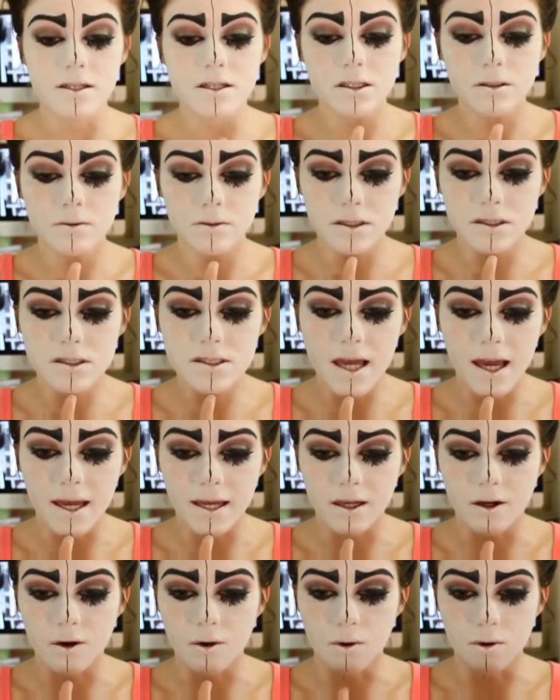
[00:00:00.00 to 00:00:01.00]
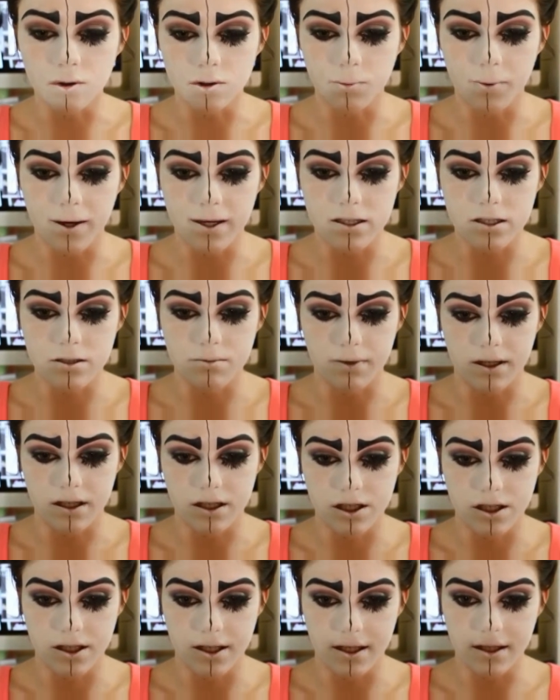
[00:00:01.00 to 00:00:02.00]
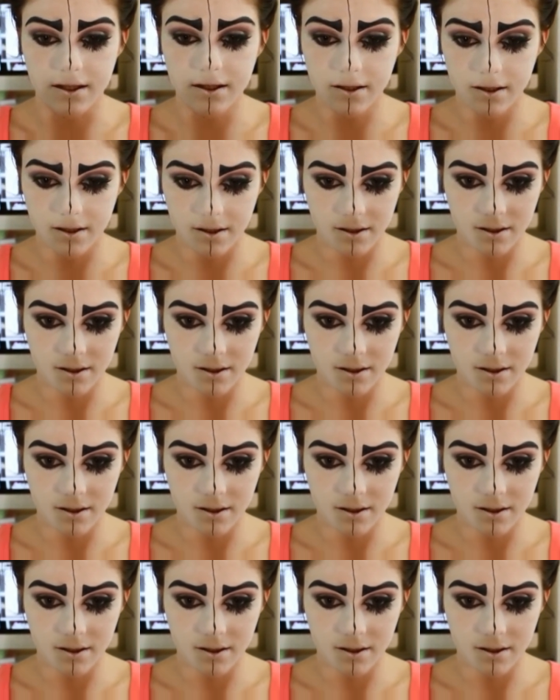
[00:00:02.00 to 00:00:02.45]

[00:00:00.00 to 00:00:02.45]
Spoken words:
I don't want to take it all the way to my chin.